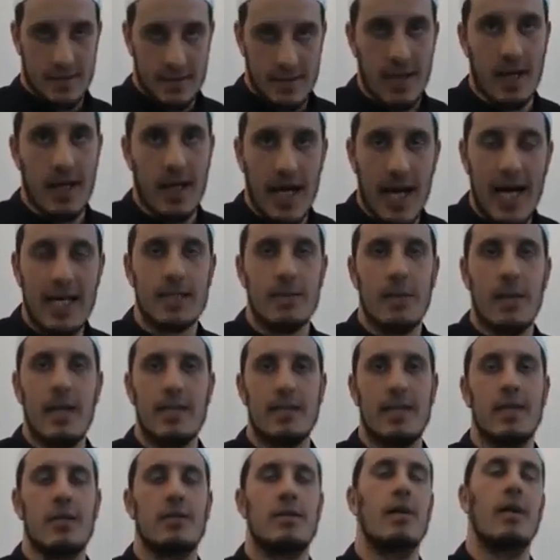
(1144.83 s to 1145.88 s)
Yeah, Adam.
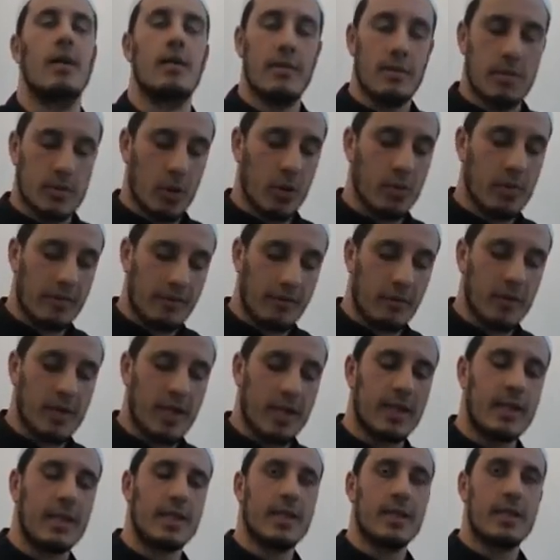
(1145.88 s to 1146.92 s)
So before
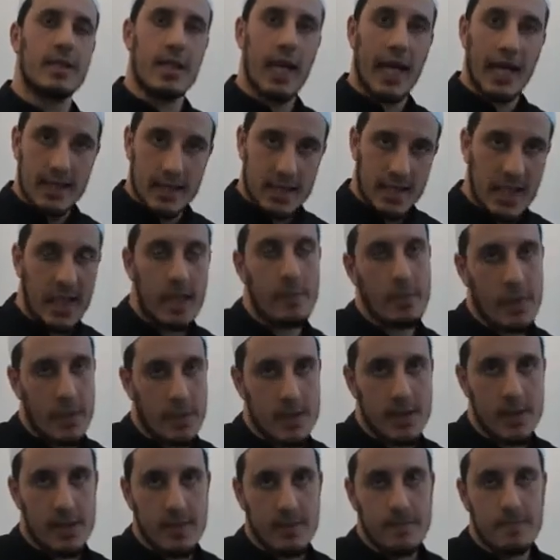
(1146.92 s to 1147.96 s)
them, the
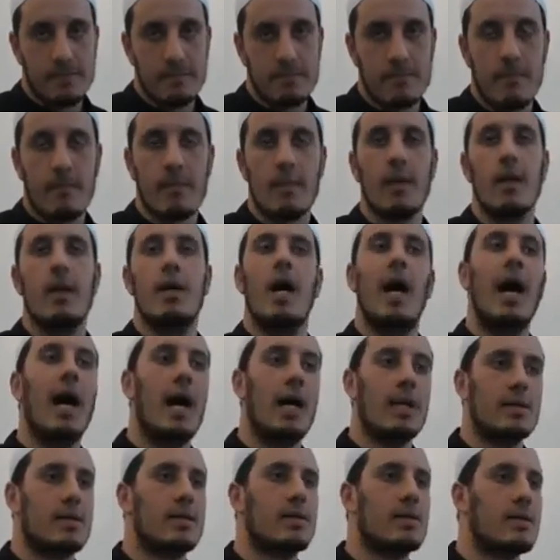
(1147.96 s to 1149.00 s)
gatekeepers
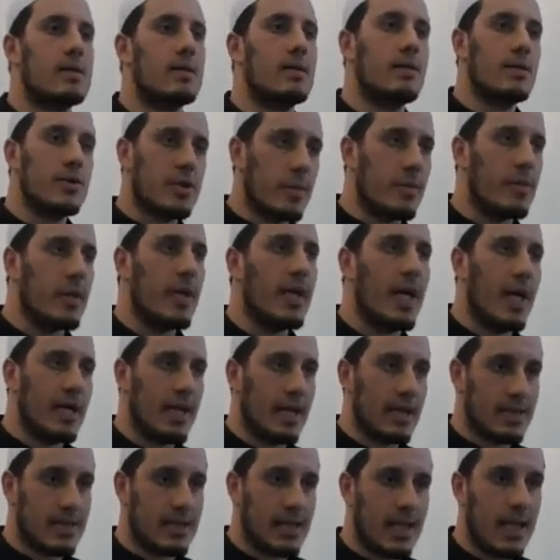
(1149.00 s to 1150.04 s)
asked Jibril
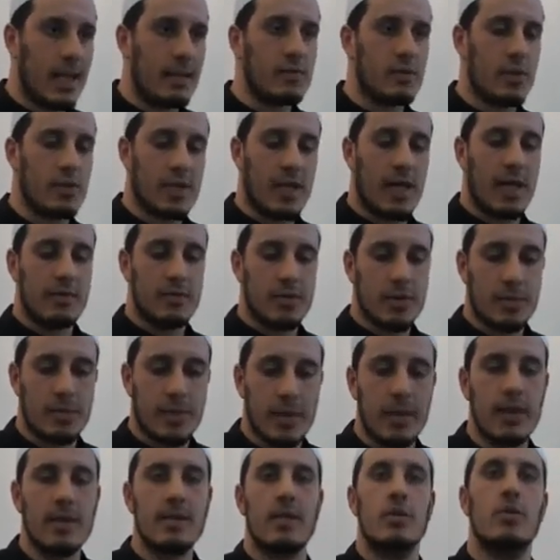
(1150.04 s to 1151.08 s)
alayhi salam, so he said, I'm
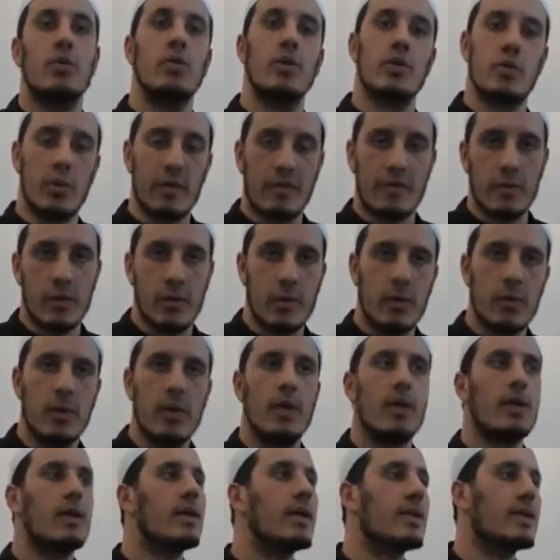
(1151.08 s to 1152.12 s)
Jibril. said, who is with you?
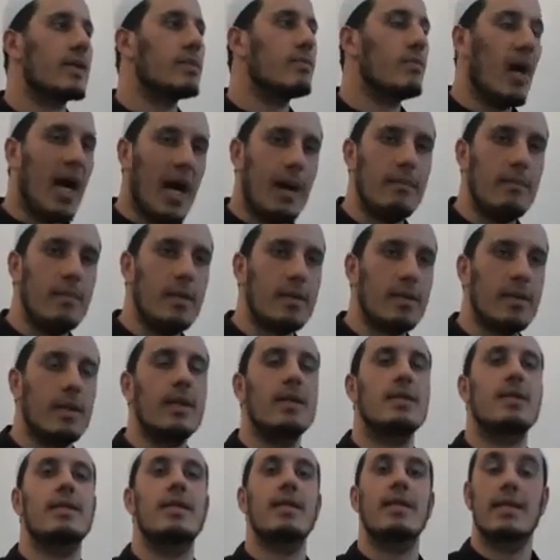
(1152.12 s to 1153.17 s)
He said, Muhammad.
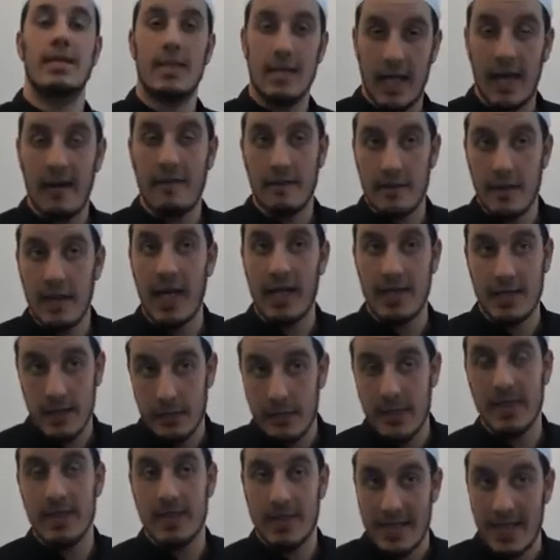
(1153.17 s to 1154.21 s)
He said, have, has he
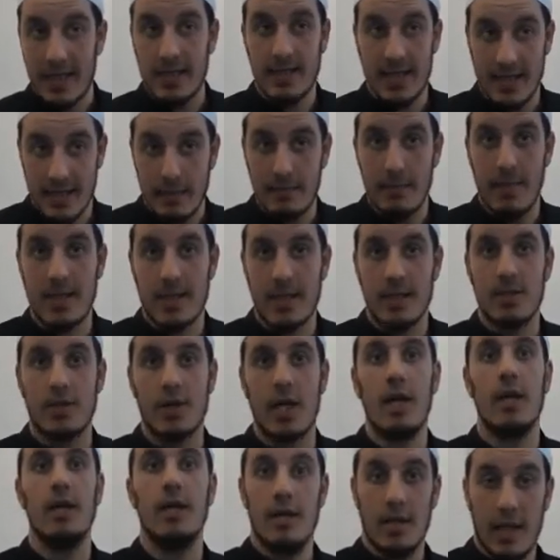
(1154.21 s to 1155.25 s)
been sent as a
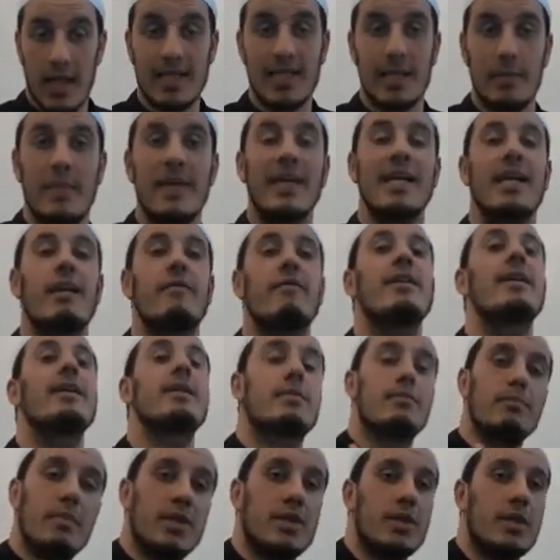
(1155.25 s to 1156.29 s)
messenger? Has he been given
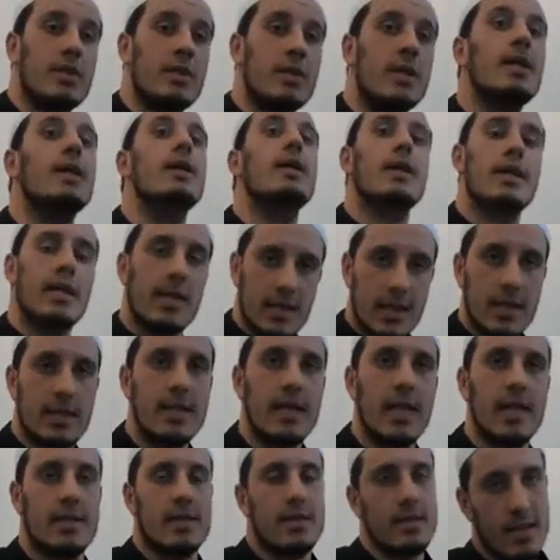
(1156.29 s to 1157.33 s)
his mission? He said,
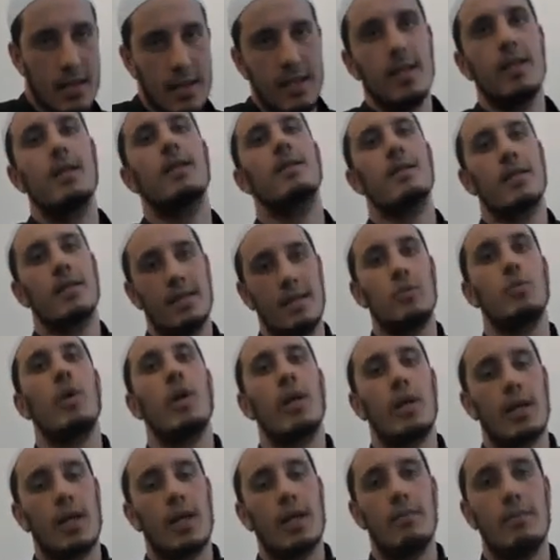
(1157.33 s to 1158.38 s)
yes. He said,
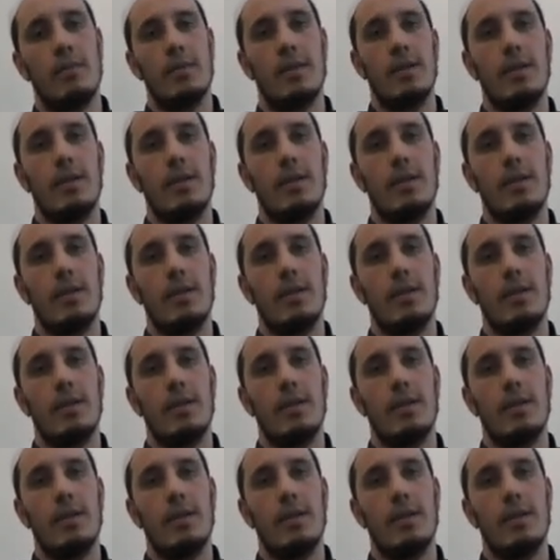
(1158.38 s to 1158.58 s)
welcome.